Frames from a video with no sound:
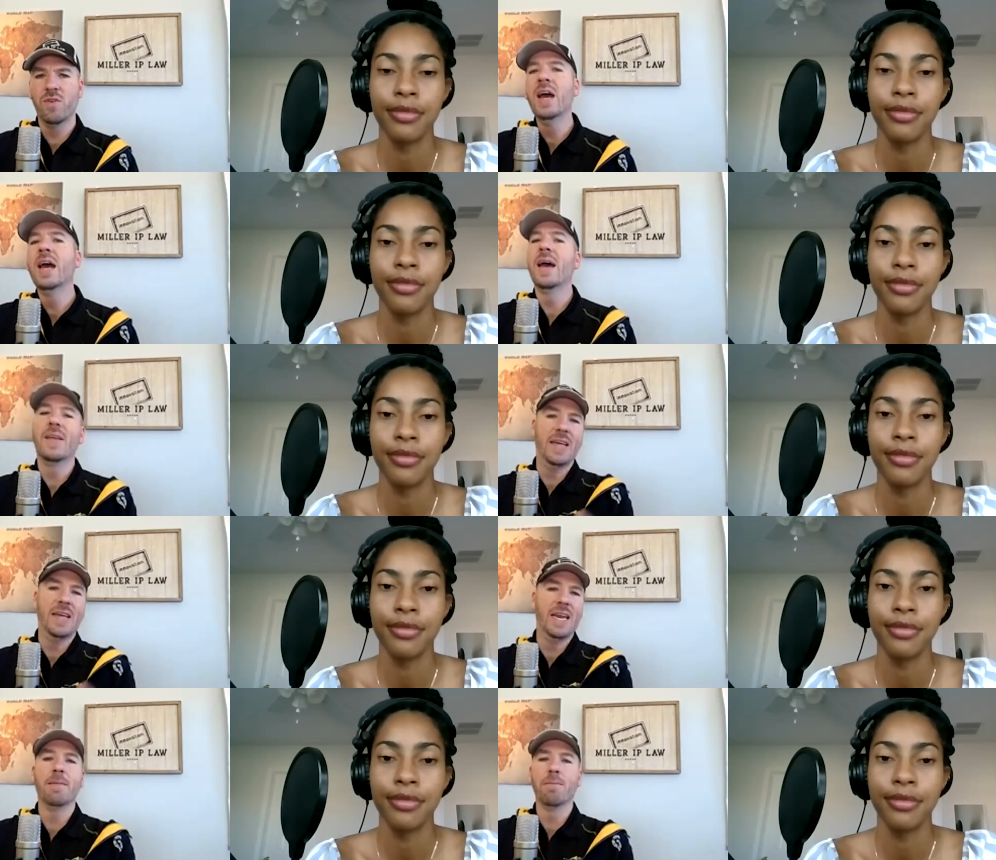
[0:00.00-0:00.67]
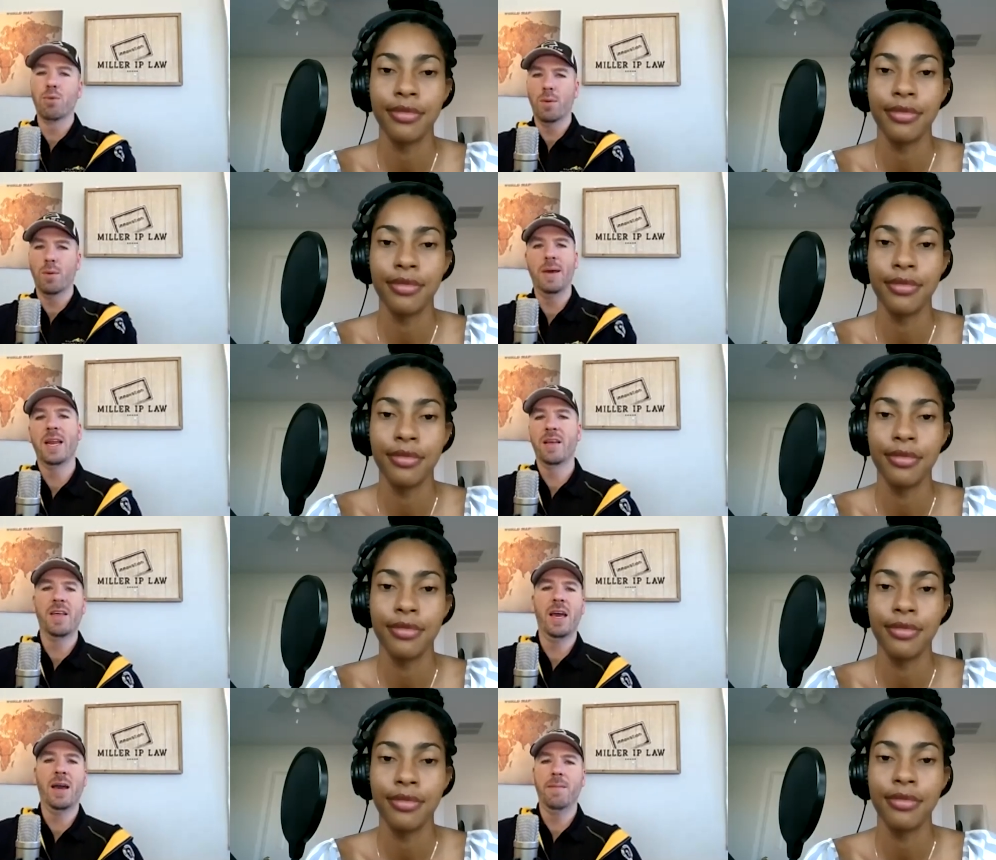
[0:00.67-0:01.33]
Speaker 1: and then implementing
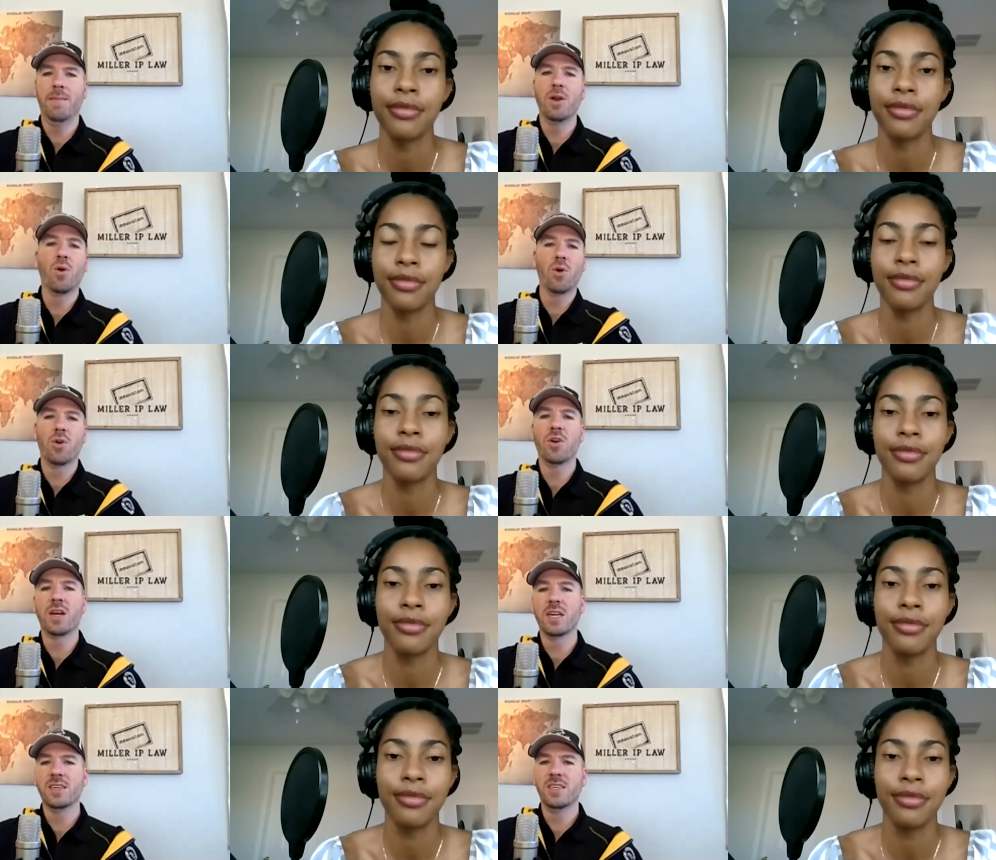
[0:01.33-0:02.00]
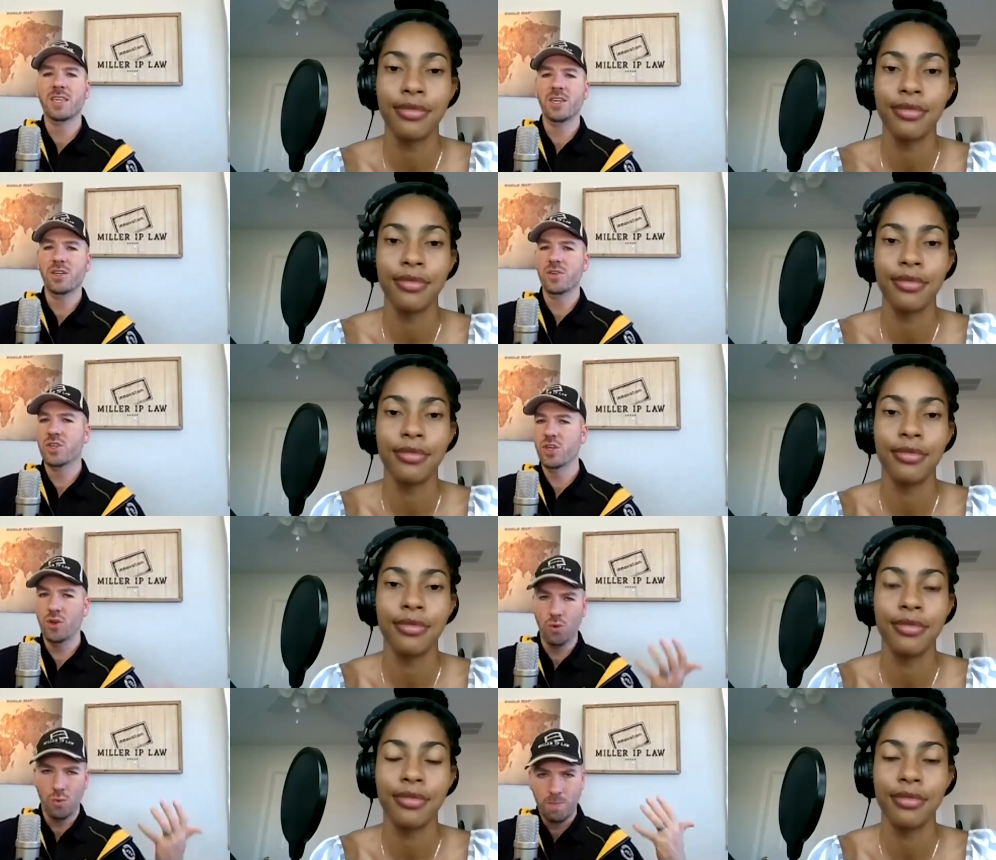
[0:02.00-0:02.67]
them in order to continue
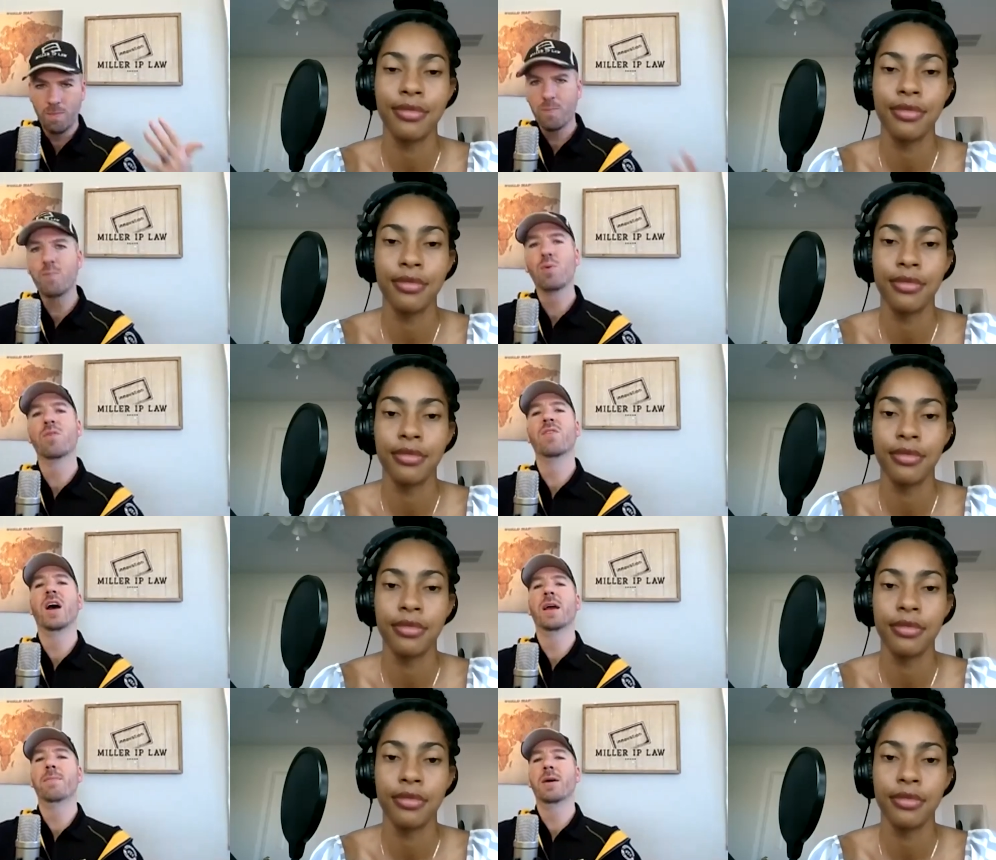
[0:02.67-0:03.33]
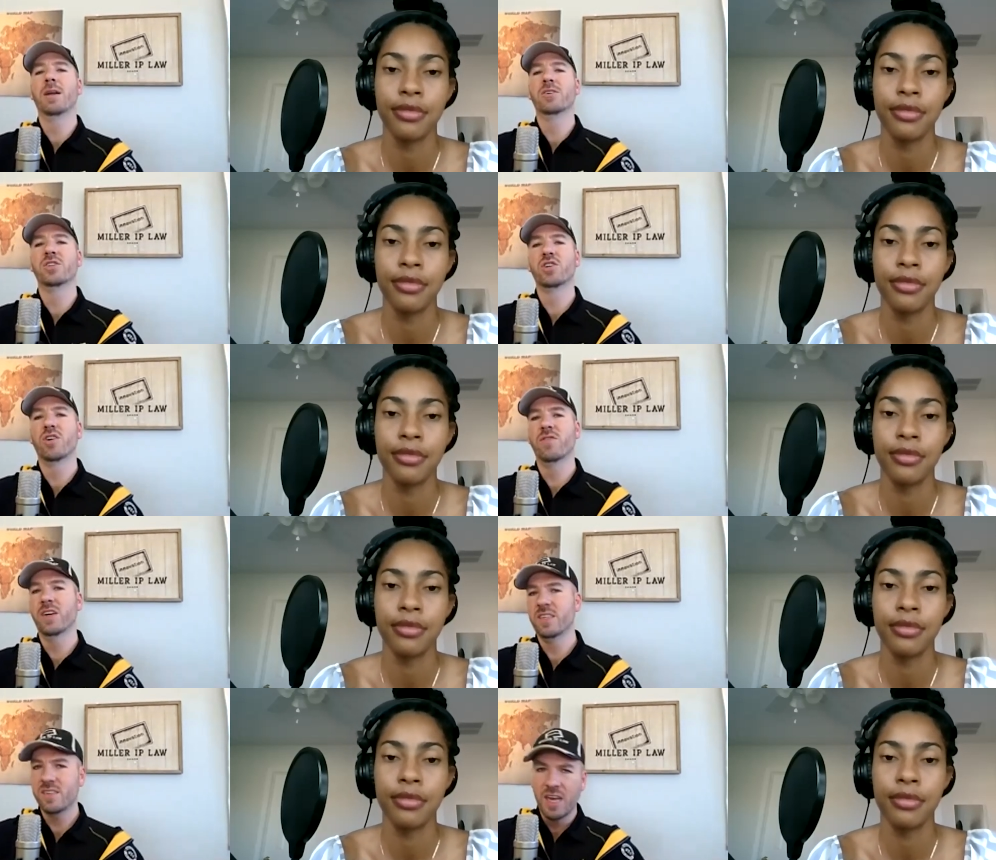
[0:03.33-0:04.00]
to provide better
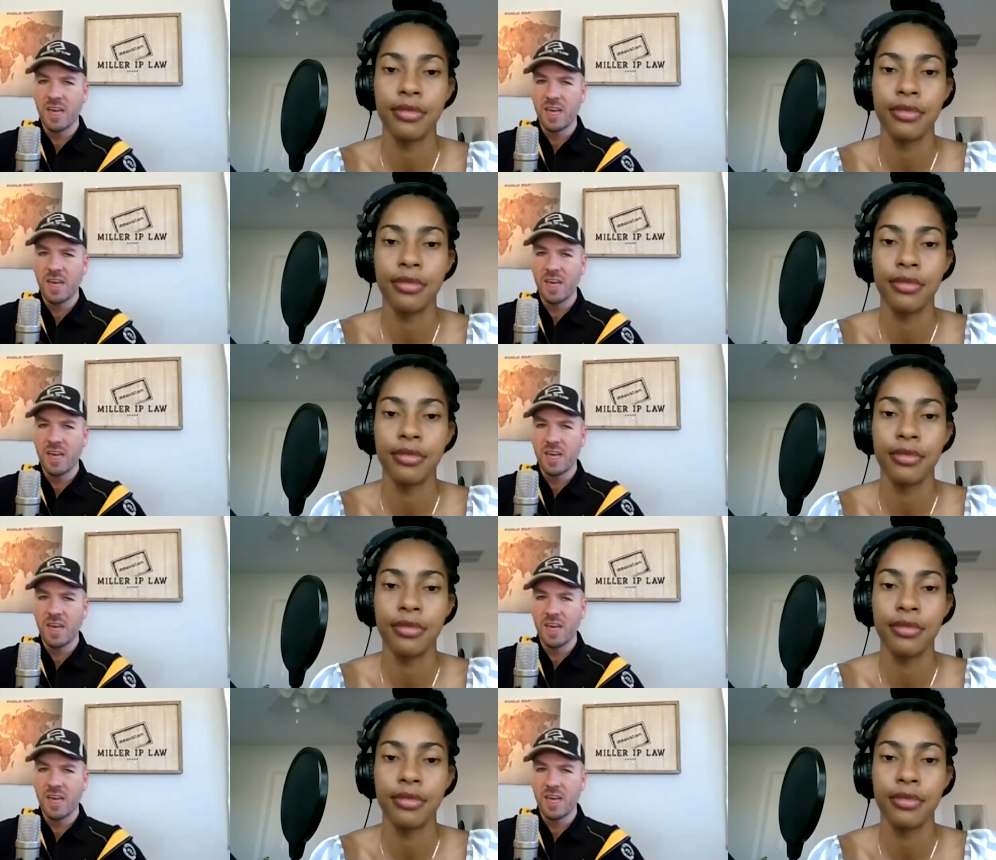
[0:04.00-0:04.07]
service